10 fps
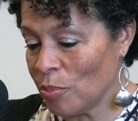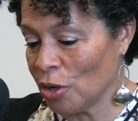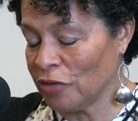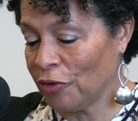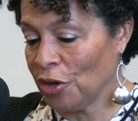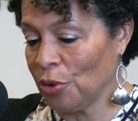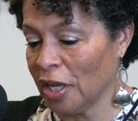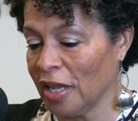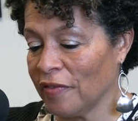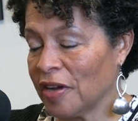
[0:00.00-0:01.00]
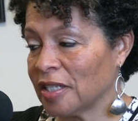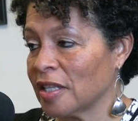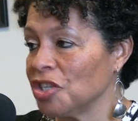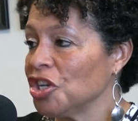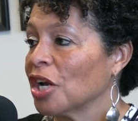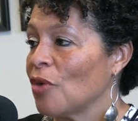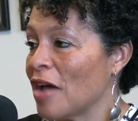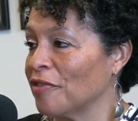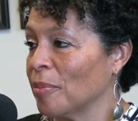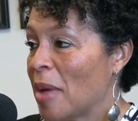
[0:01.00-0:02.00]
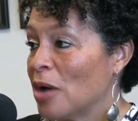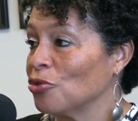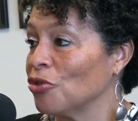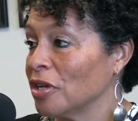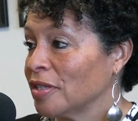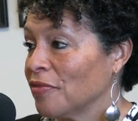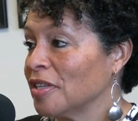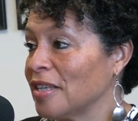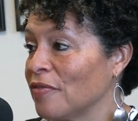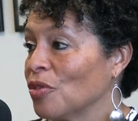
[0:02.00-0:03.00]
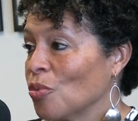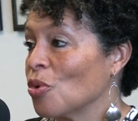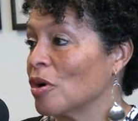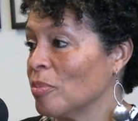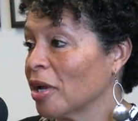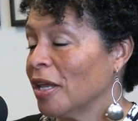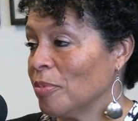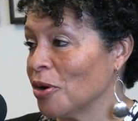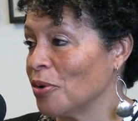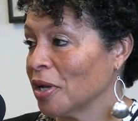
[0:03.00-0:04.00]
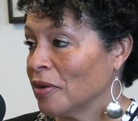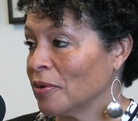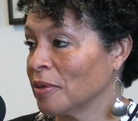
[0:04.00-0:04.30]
some point for you to give us the geographic boundaries of the Seventh Ward, but keep going.